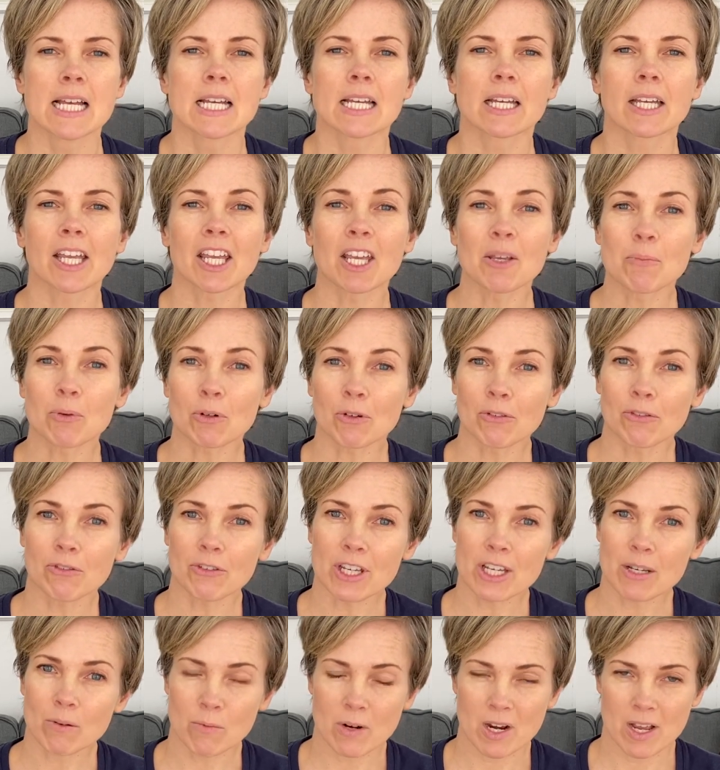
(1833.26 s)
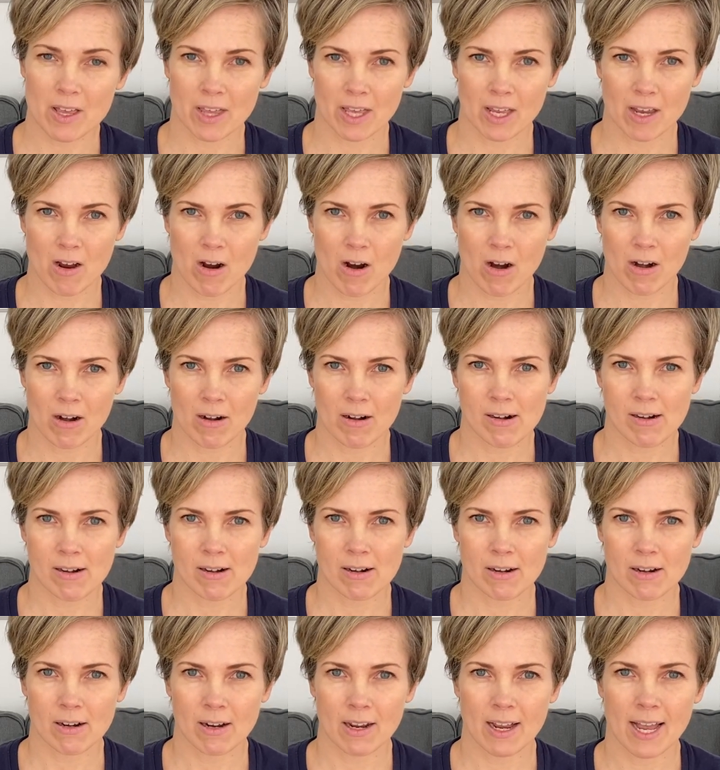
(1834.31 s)
Keep your feet where they are.
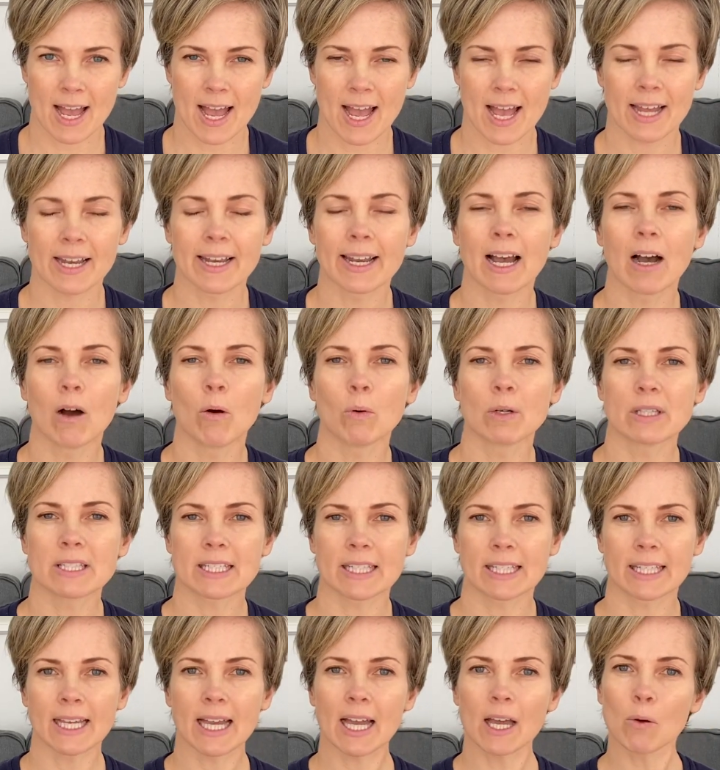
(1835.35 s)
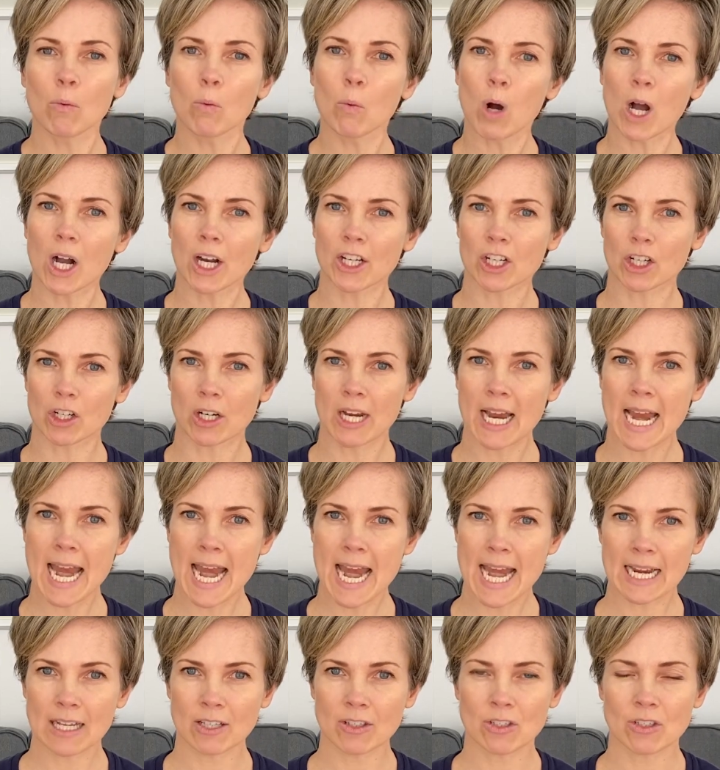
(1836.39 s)
And now once again, walk your
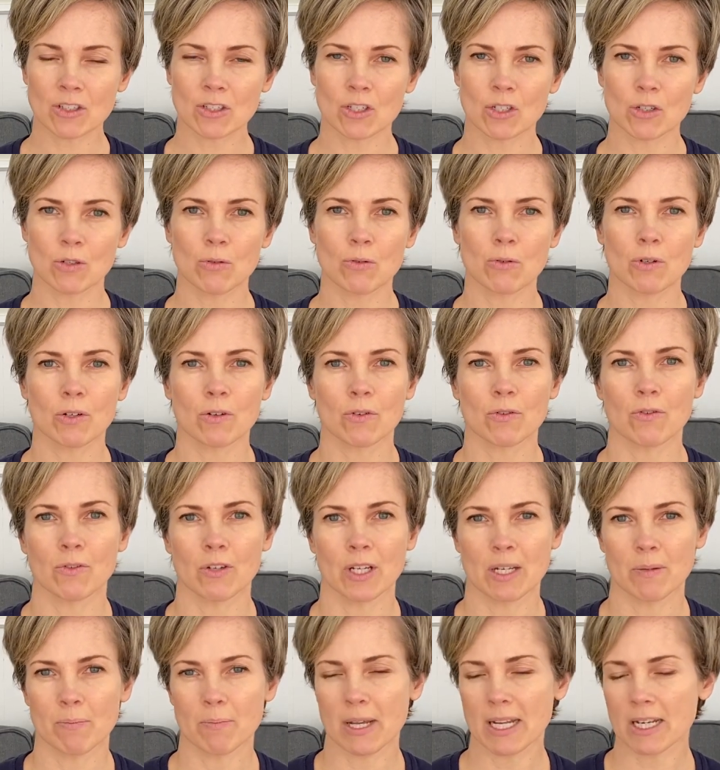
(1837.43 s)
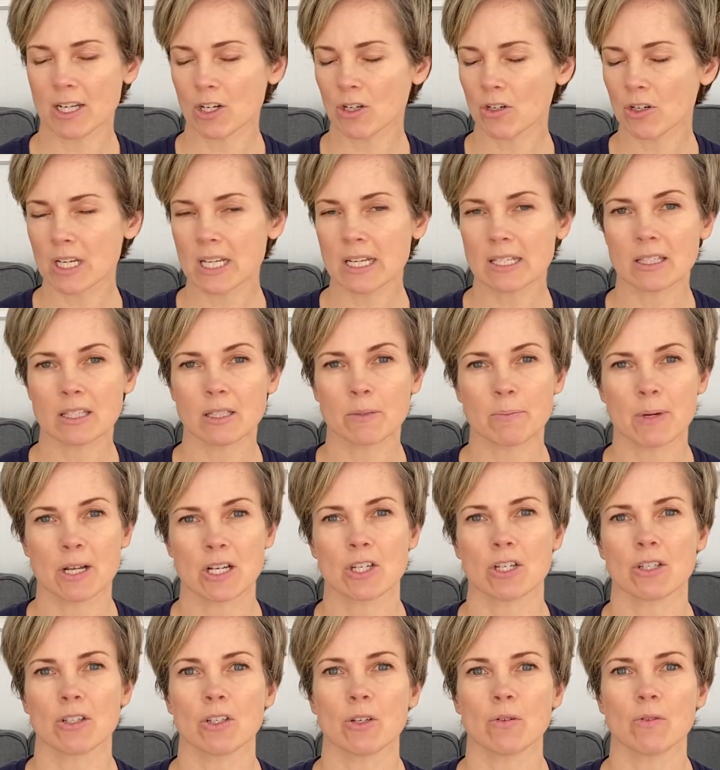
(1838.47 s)
hands to your feet, bending your knees as
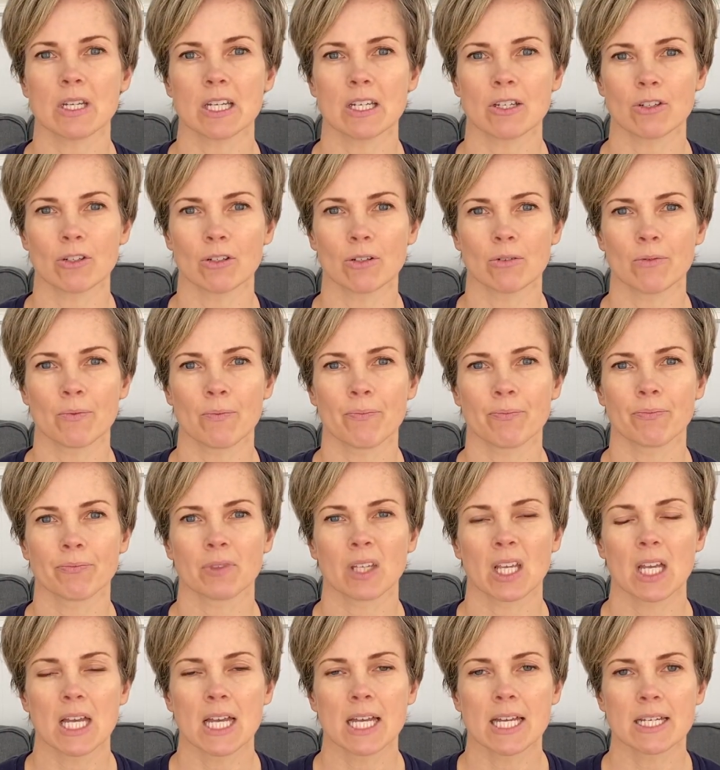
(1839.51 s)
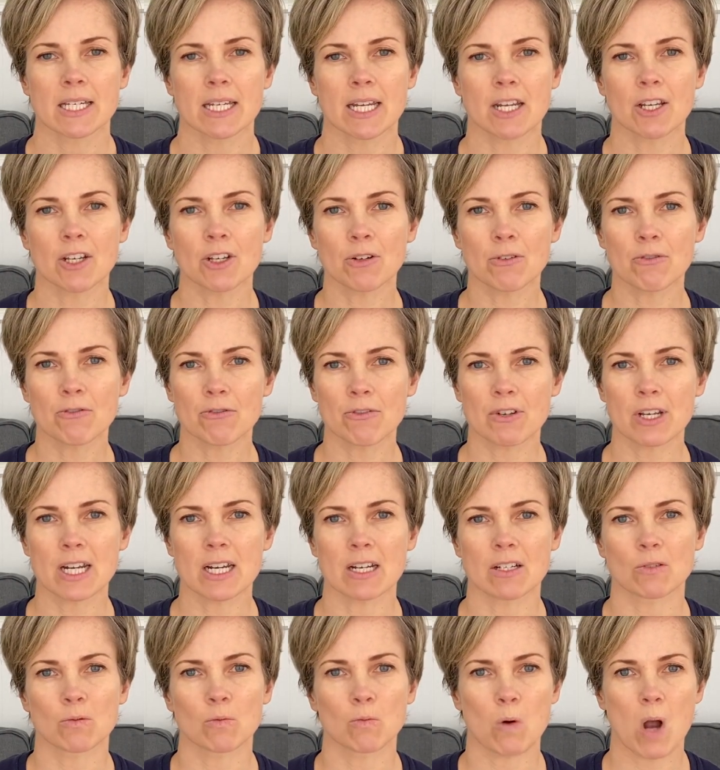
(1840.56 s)
much as you need to. Take your feet
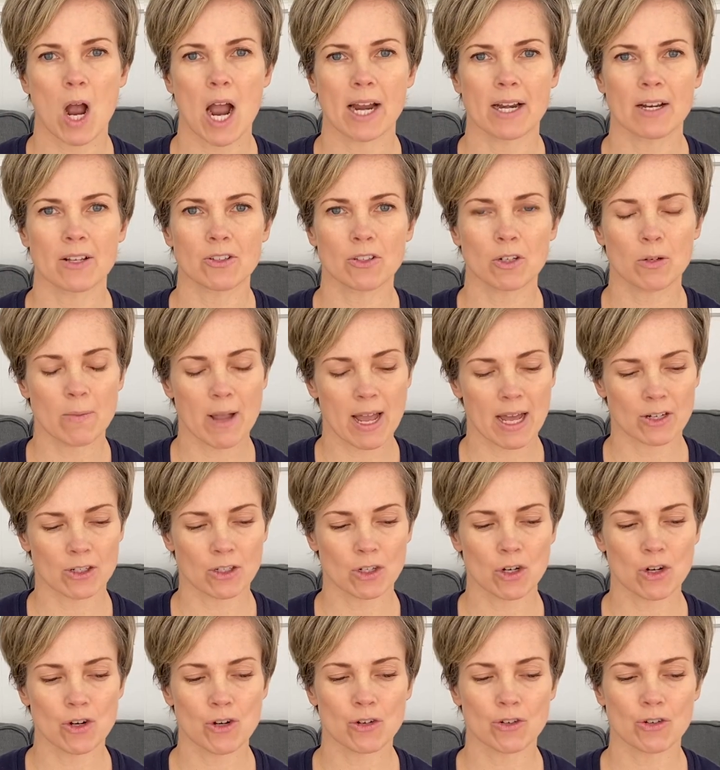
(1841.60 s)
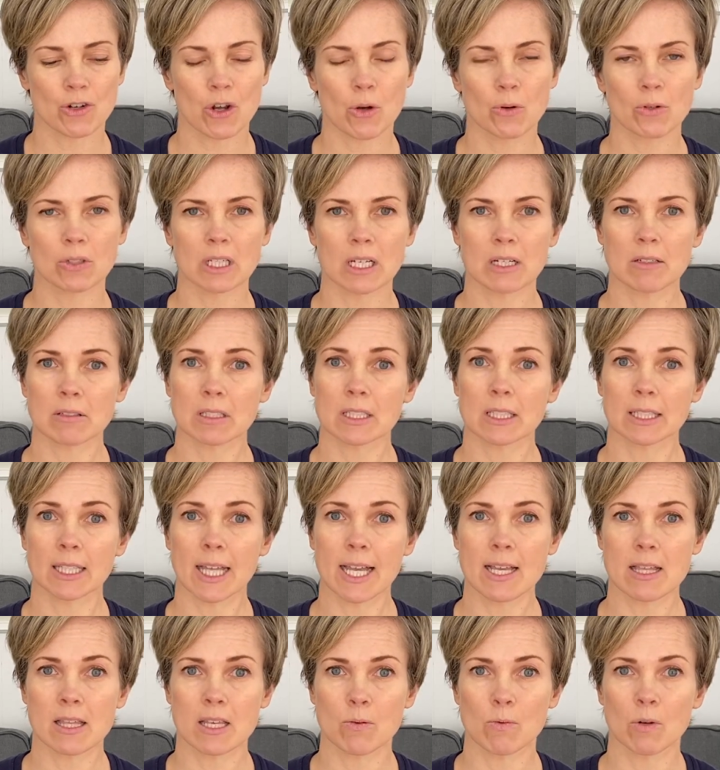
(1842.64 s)
as wide as your mat, turn your toes out
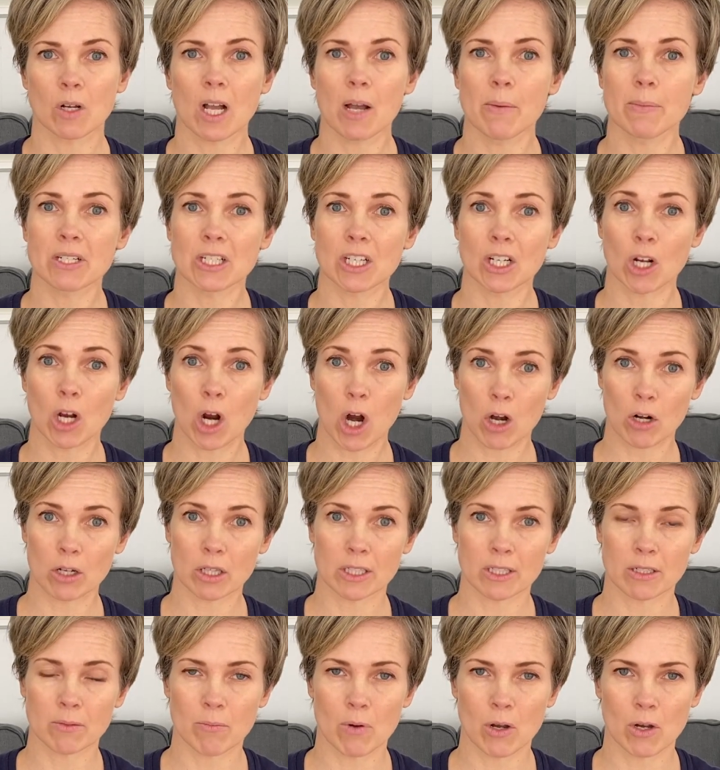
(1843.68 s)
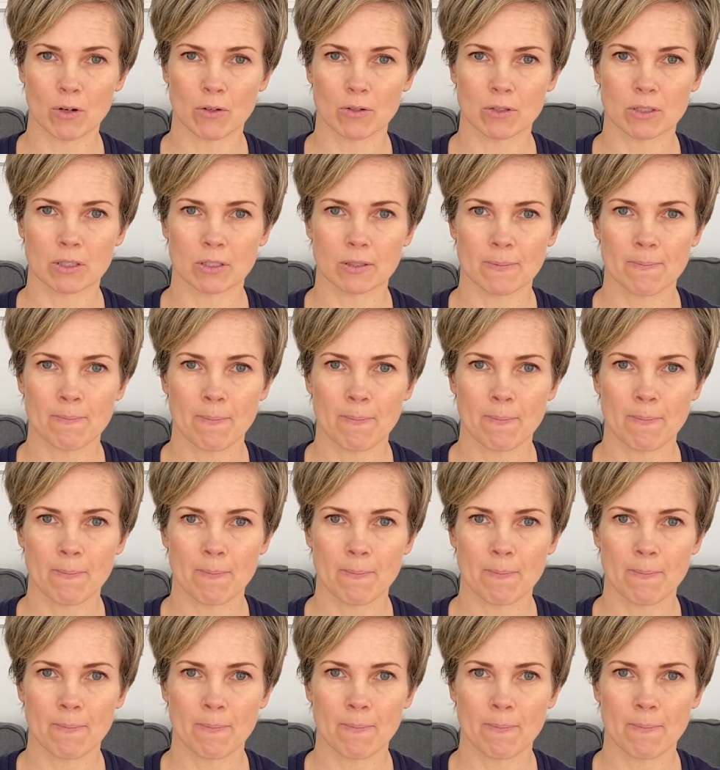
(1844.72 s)
slightly. We'll come into Garland Pose.